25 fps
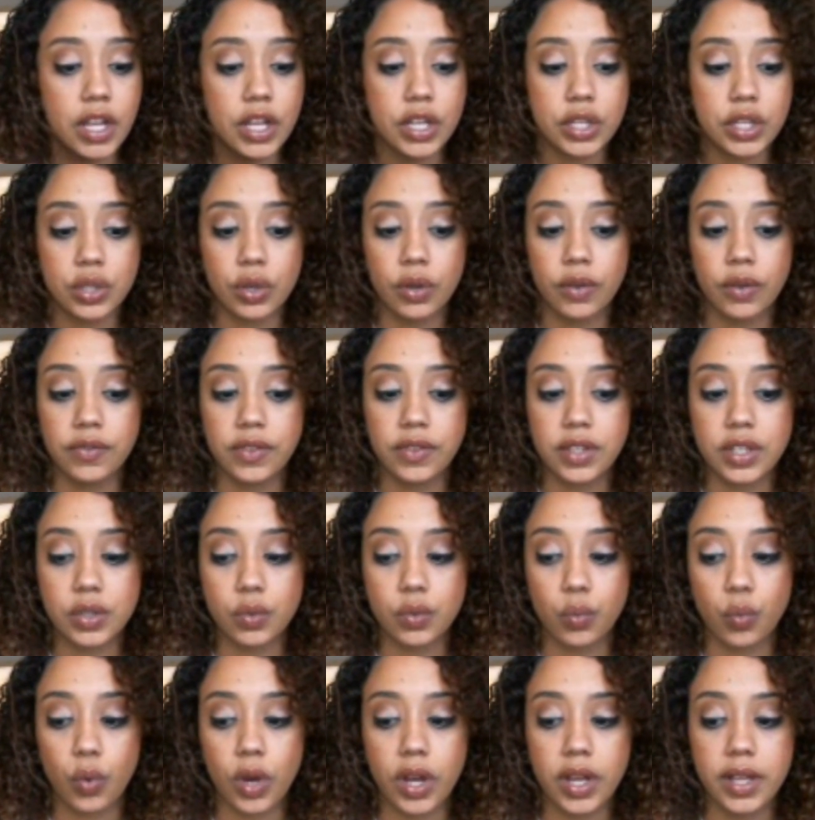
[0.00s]
So if this
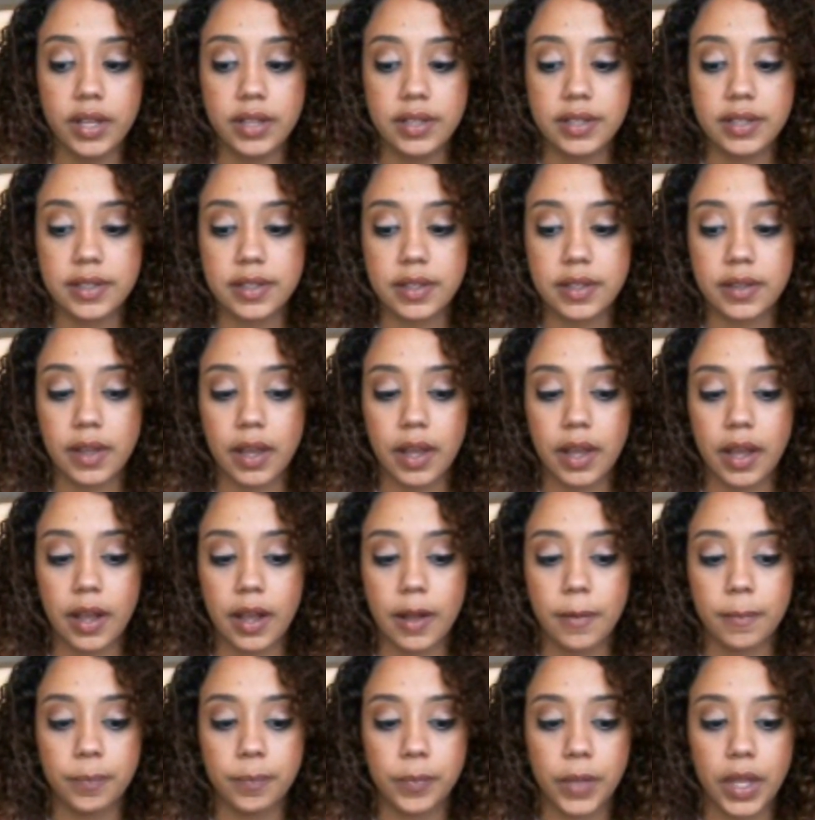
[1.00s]
was
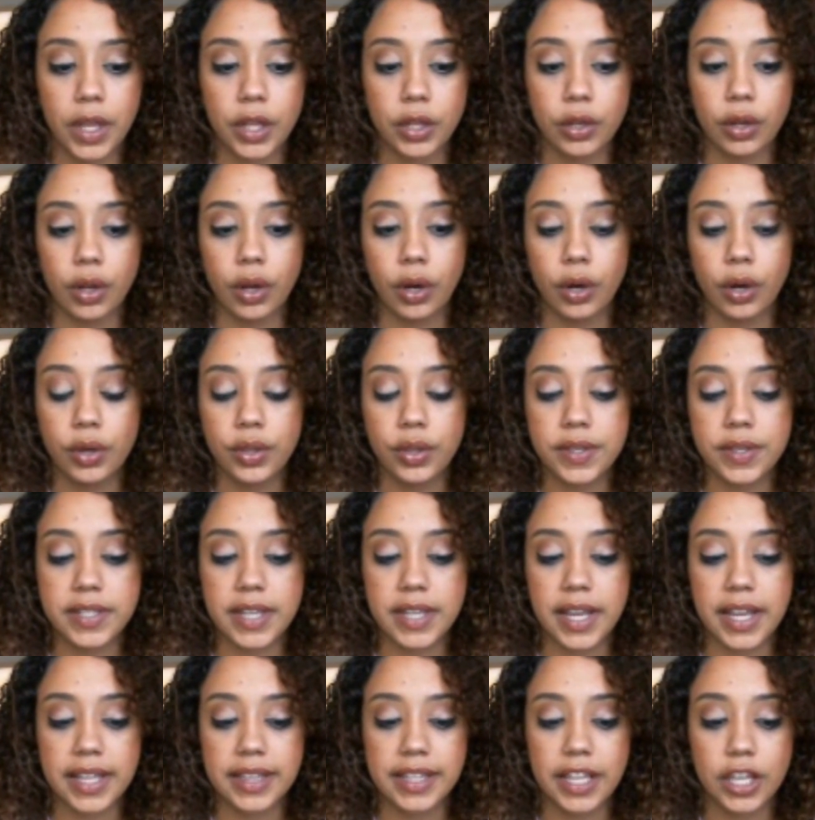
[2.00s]
an earth
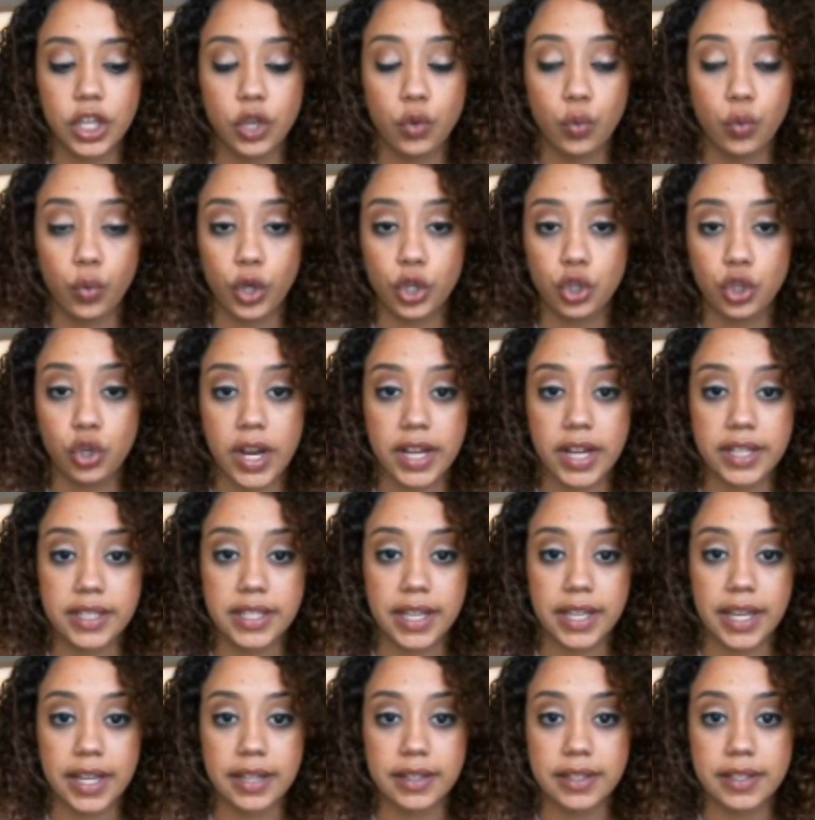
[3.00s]
sign that you were trying to
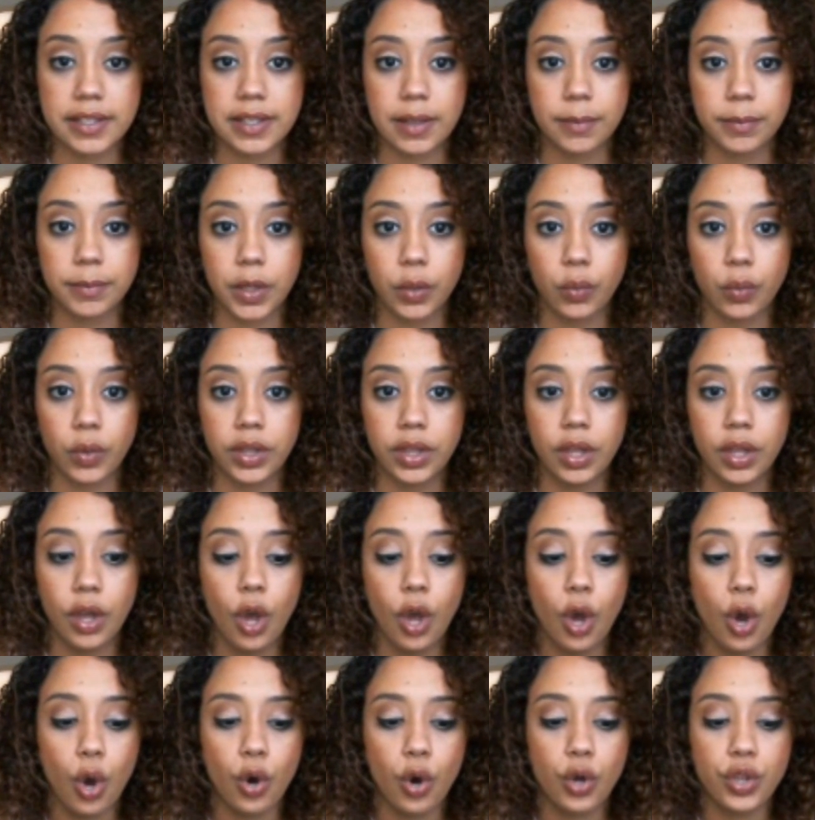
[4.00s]
get into something with,
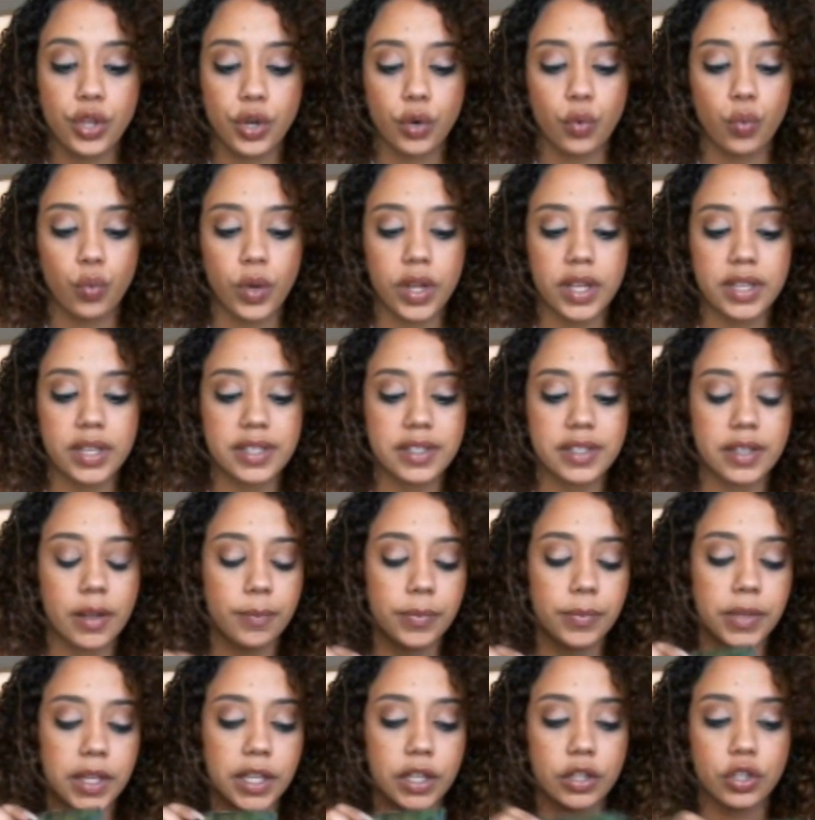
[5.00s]
or there was
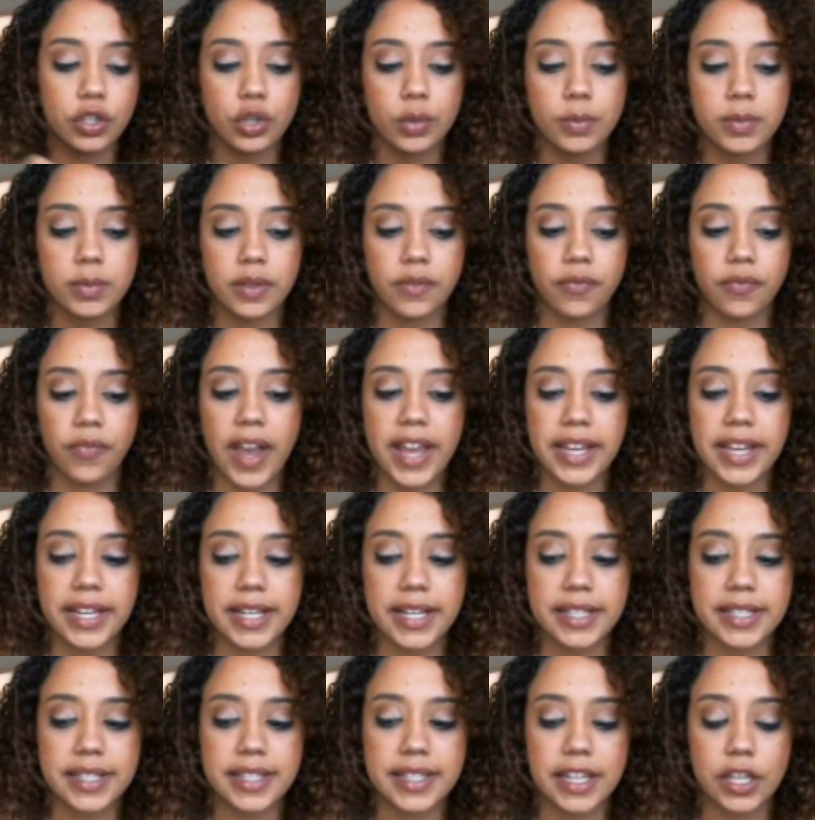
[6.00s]
something in terms of
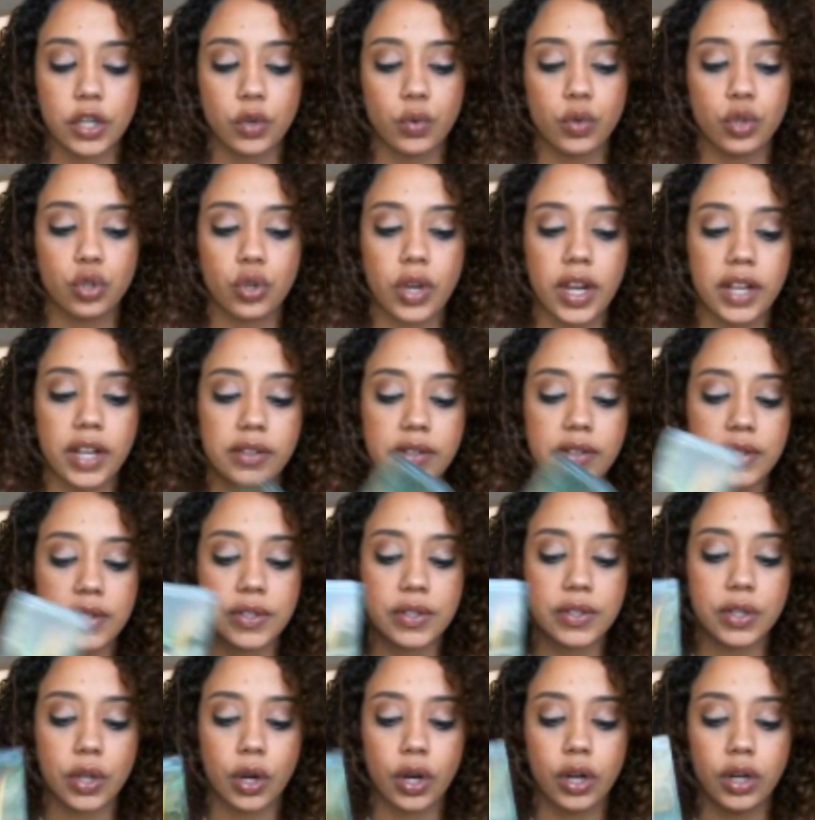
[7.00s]
finances that you were trying to
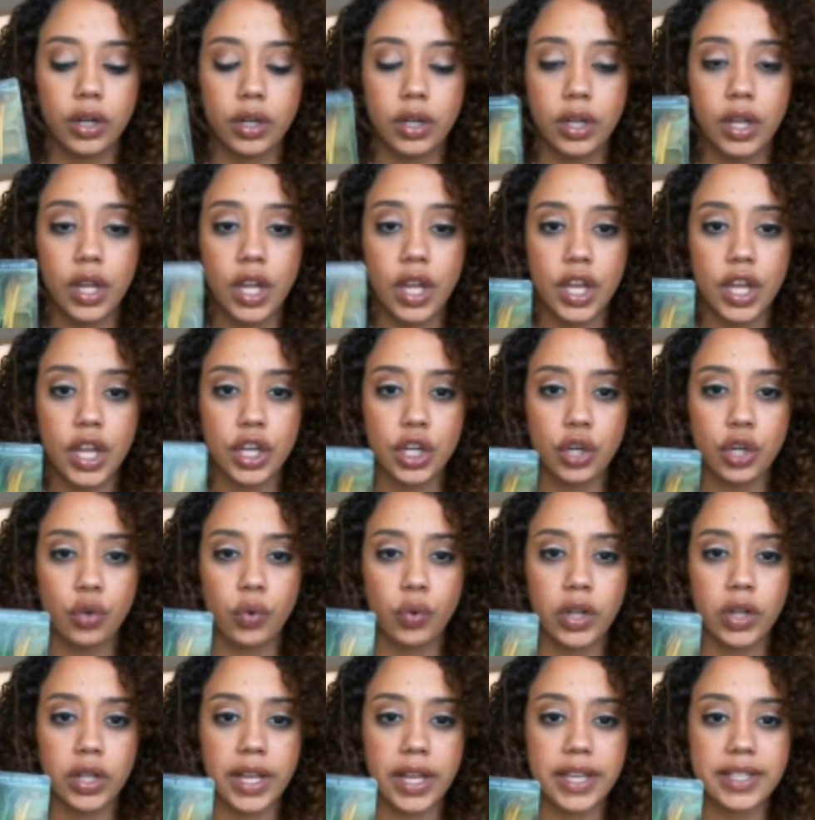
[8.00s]
start, you're
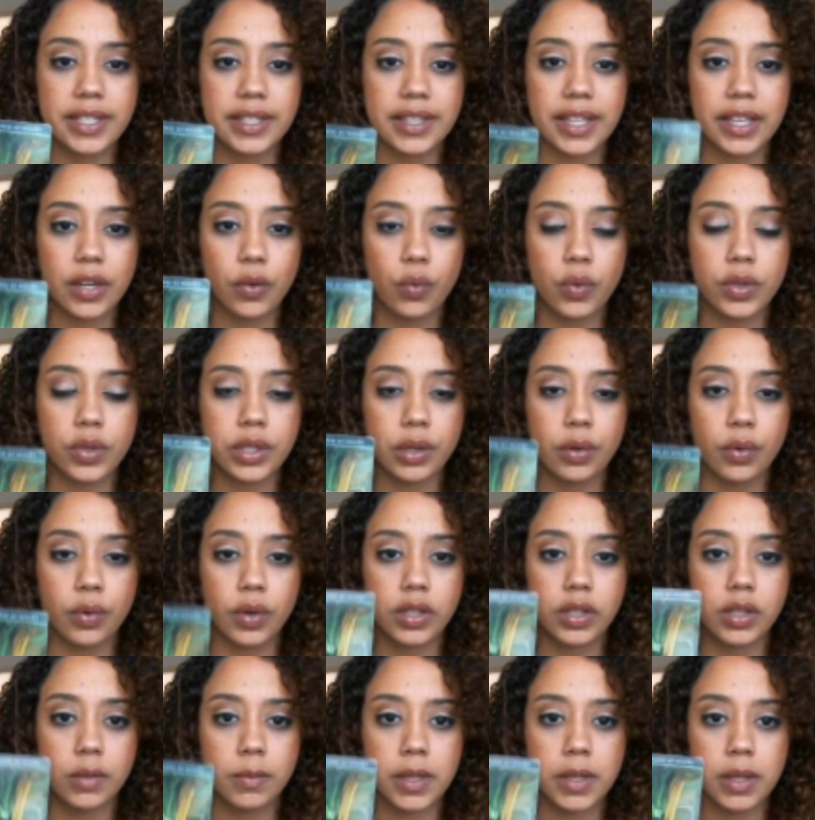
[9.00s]
realizing that it wasn't
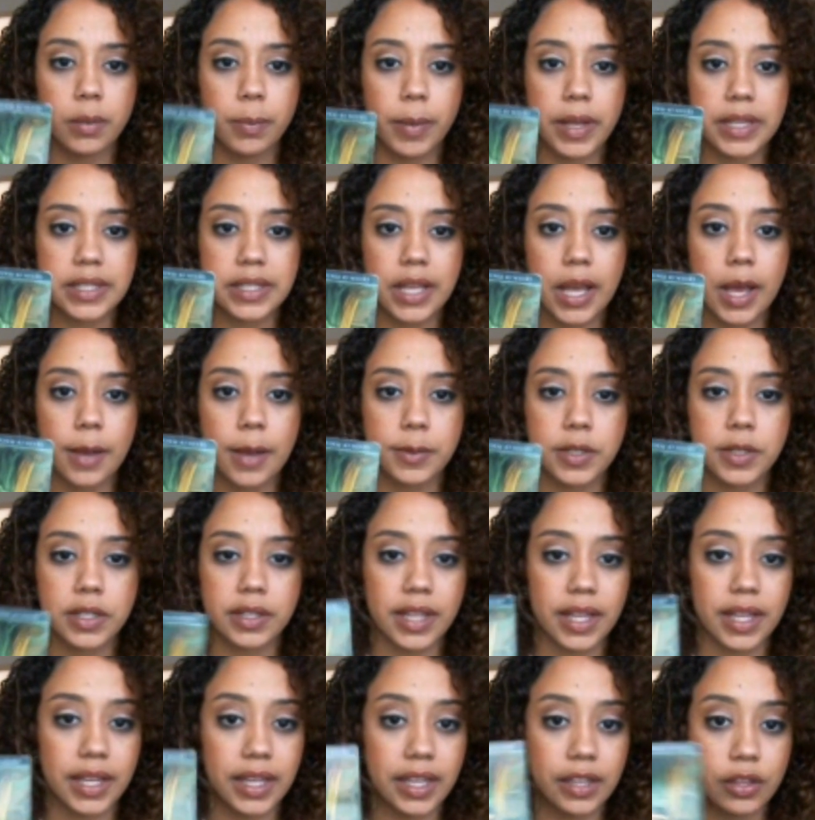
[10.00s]
going to be the best option,
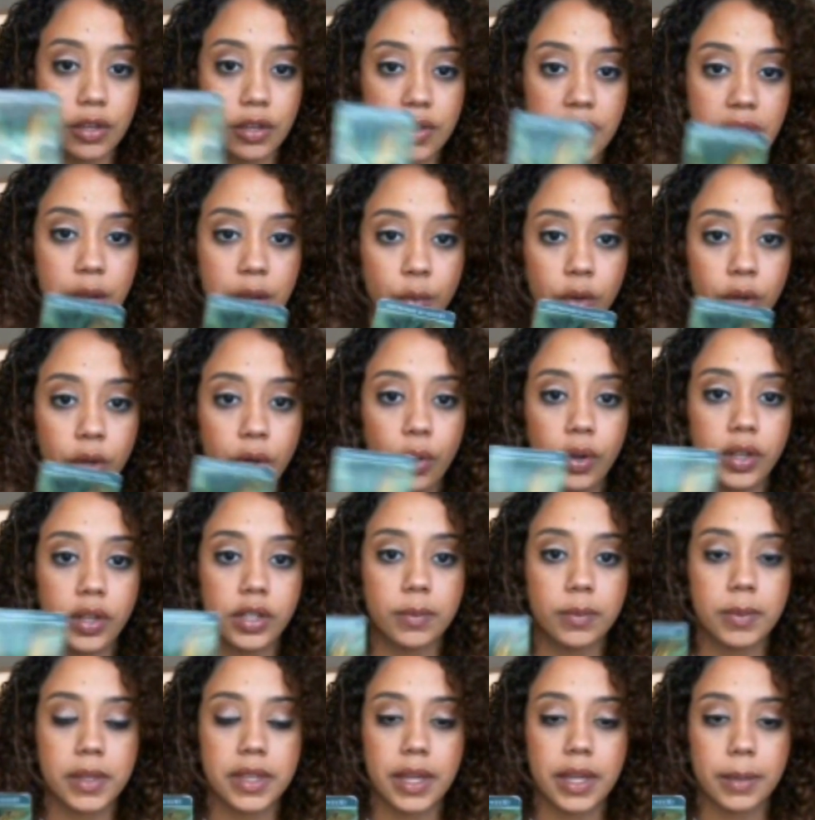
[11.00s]
that either they weren't going to
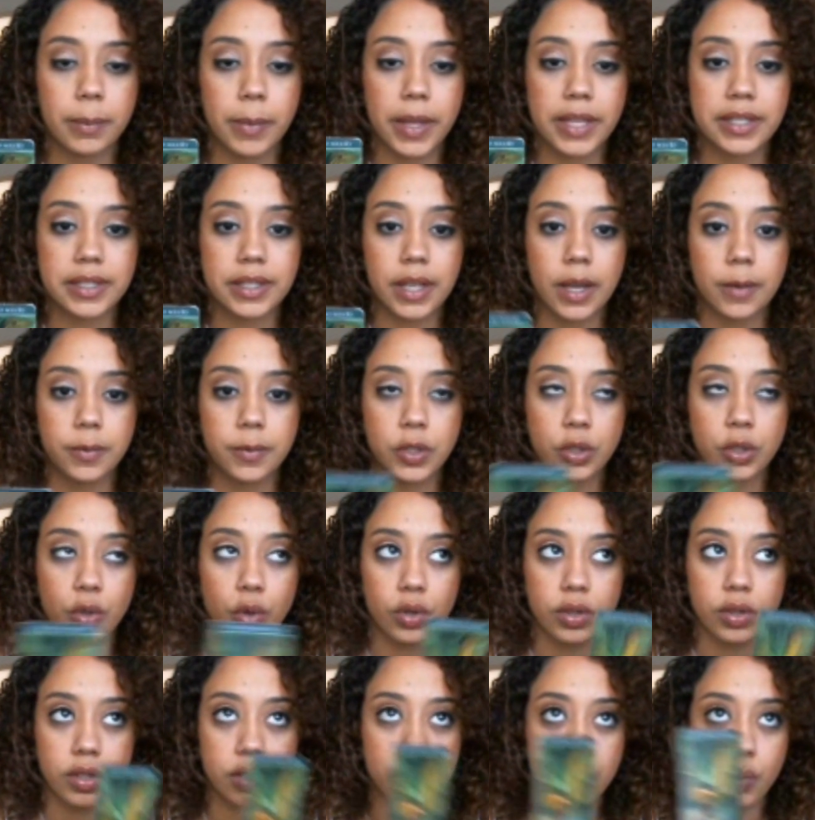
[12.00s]
be the best option
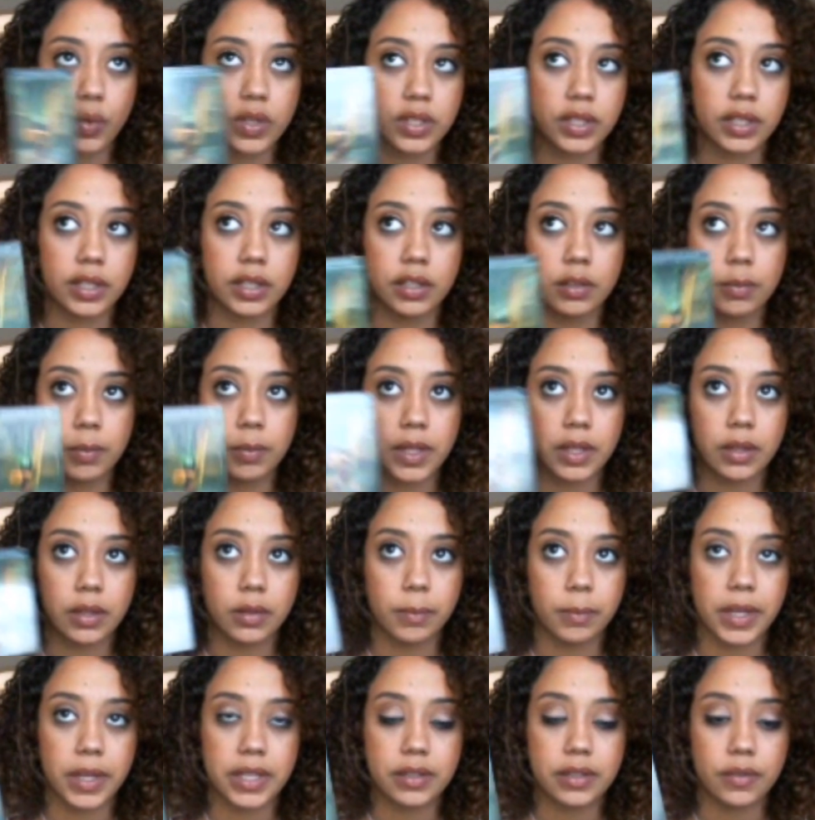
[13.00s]
or this wasn't going to be the
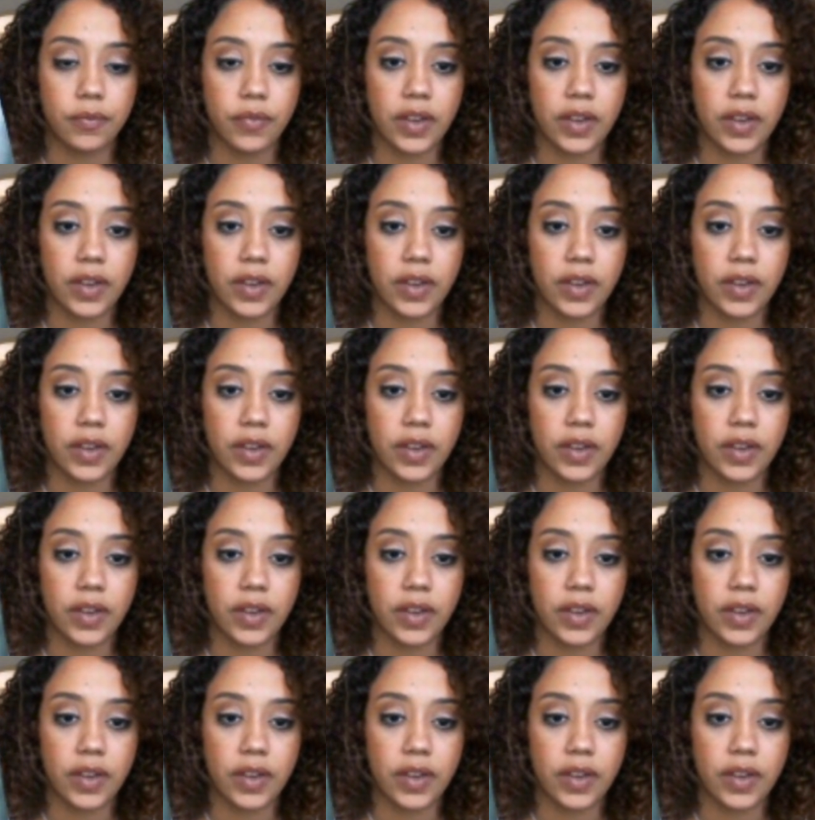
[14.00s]
best